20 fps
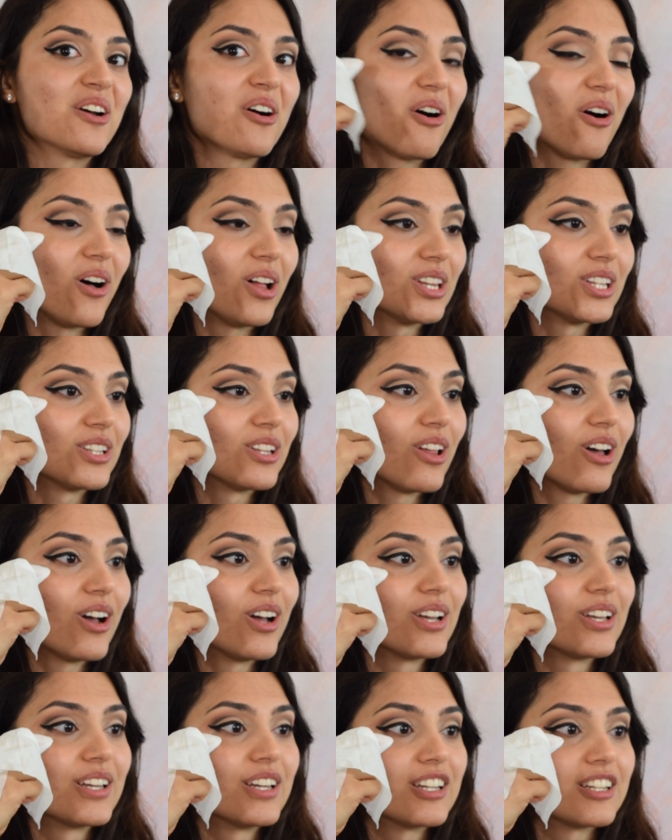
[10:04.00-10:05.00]
all
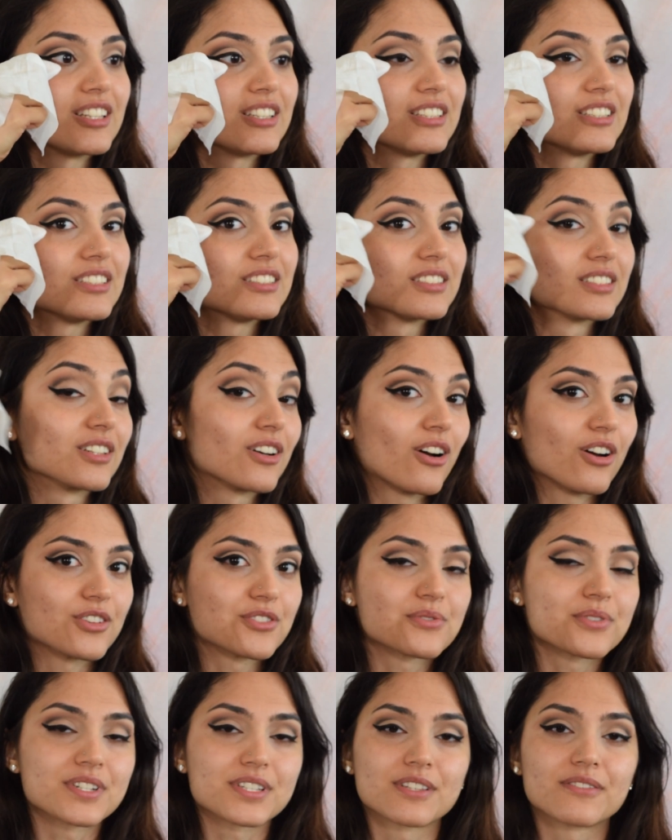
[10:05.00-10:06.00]
along the
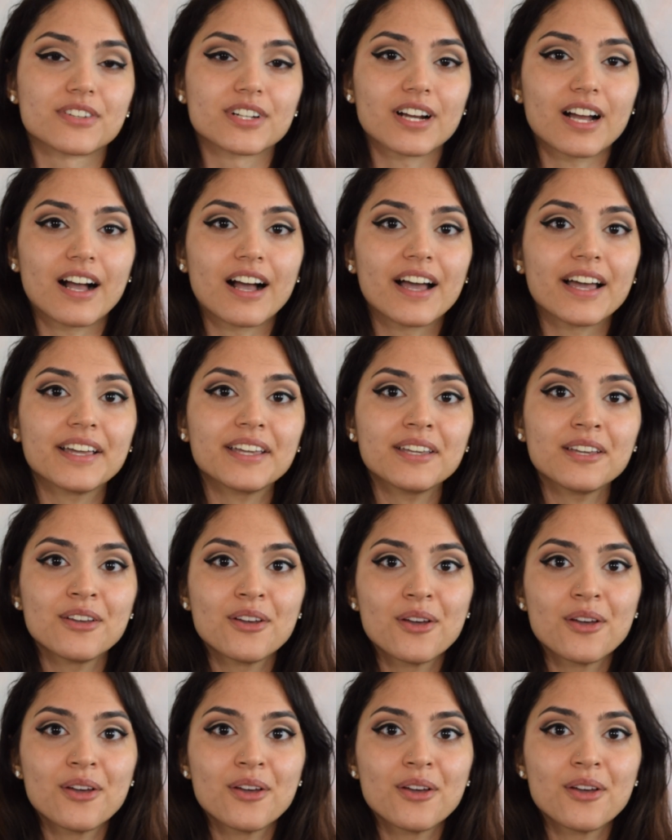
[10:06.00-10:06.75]
contours of your eye.